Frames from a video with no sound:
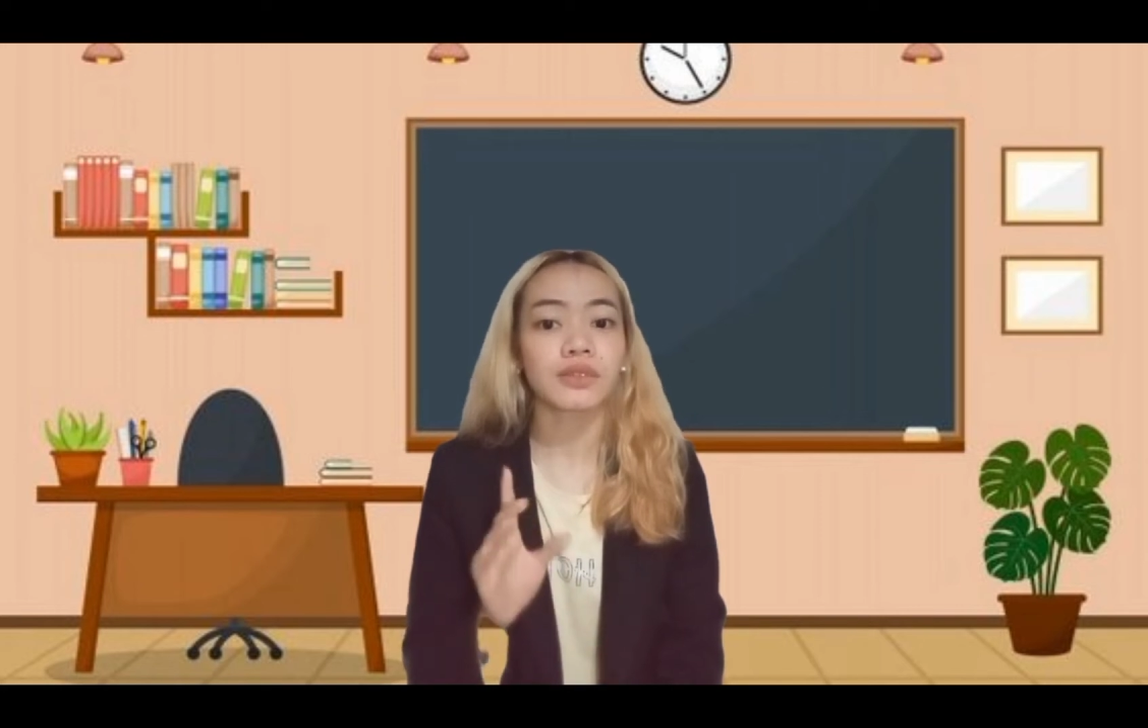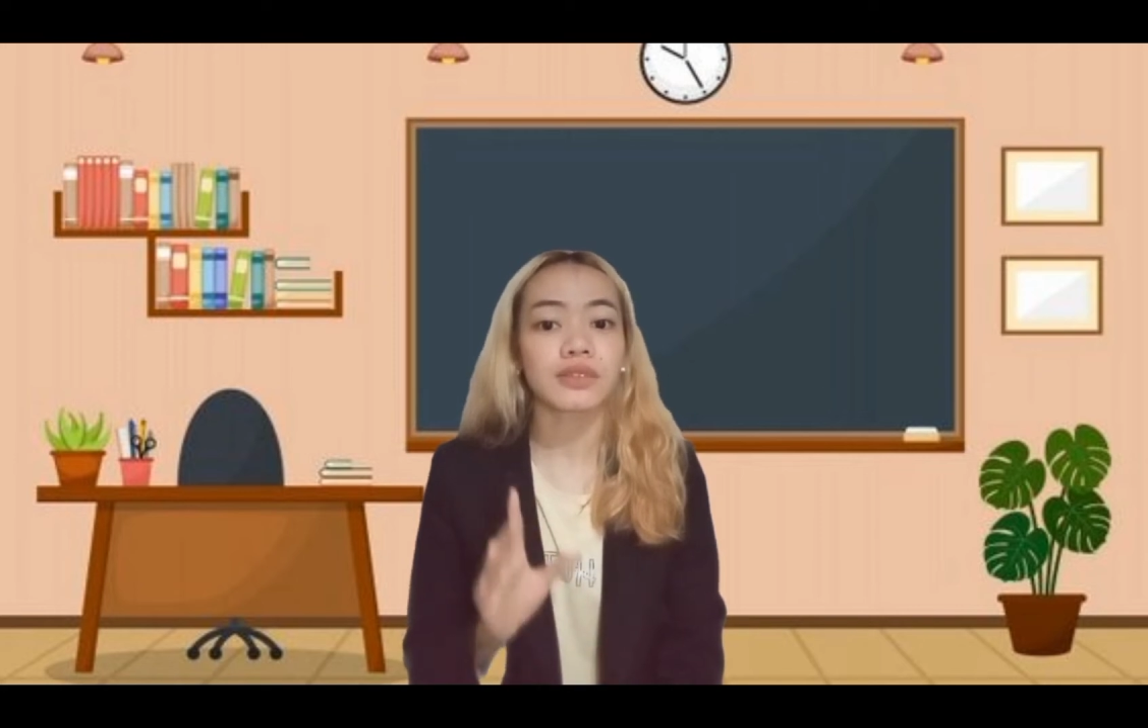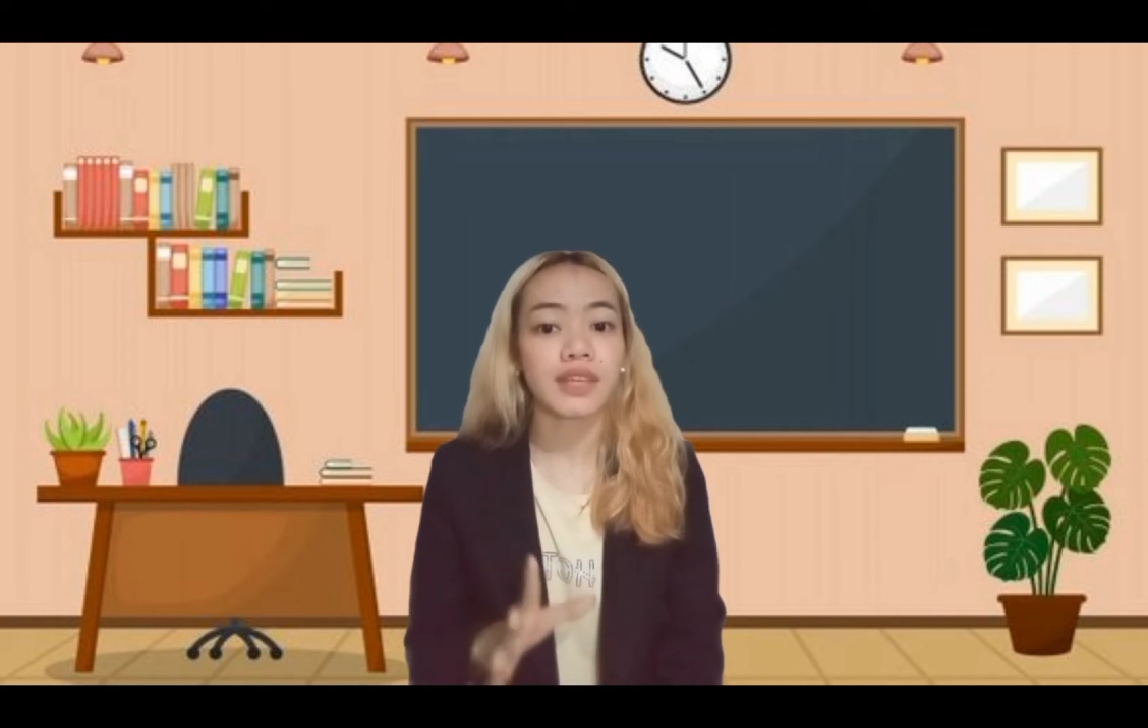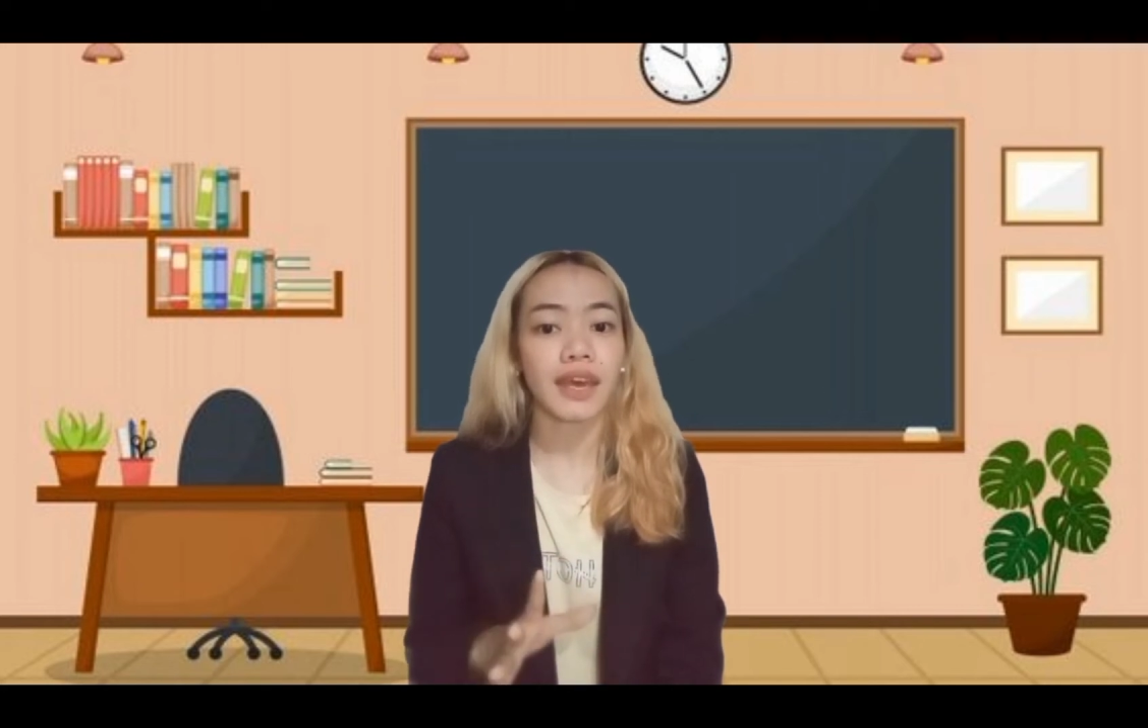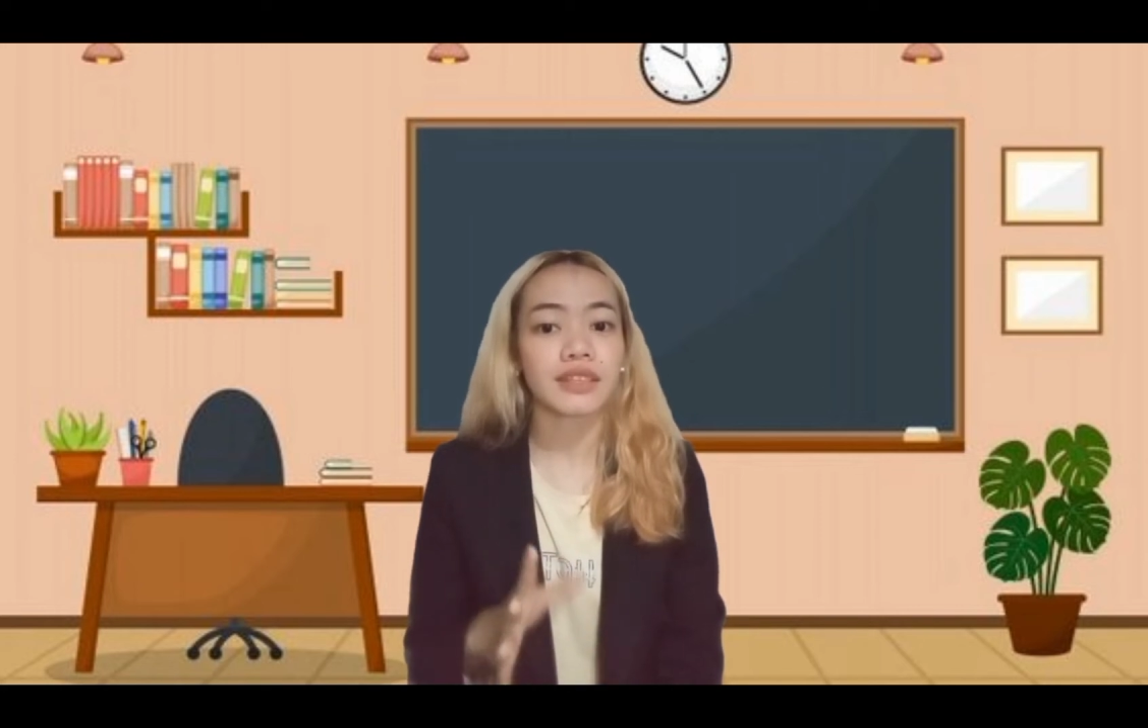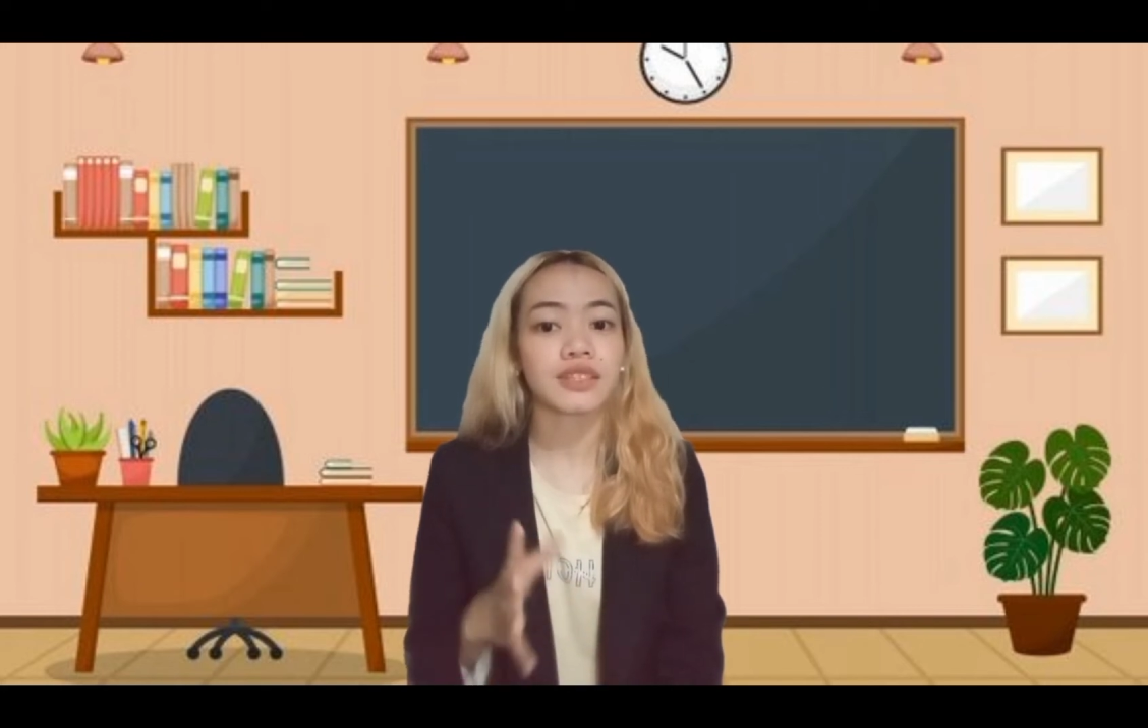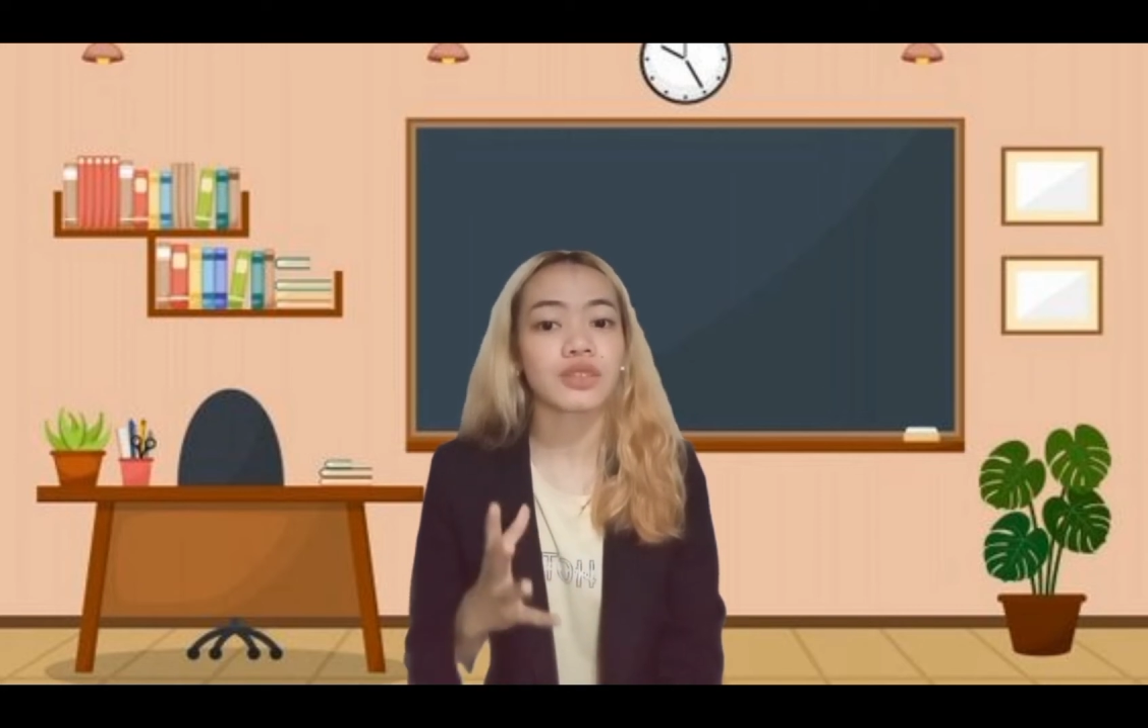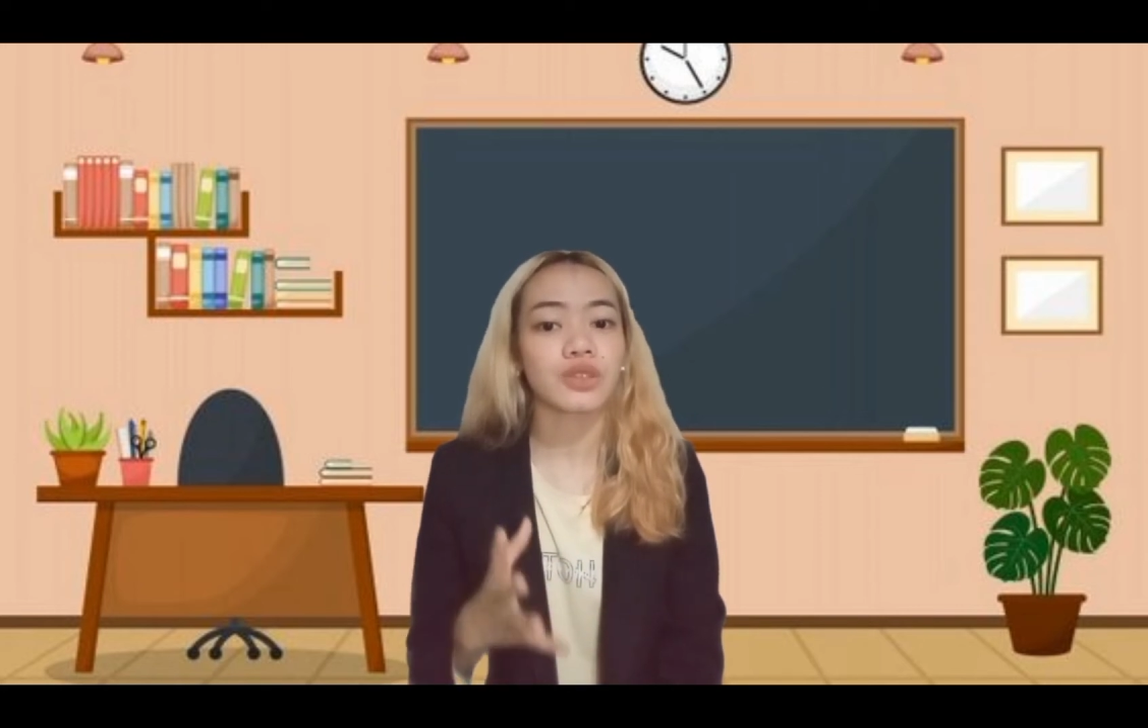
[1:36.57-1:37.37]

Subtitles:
to test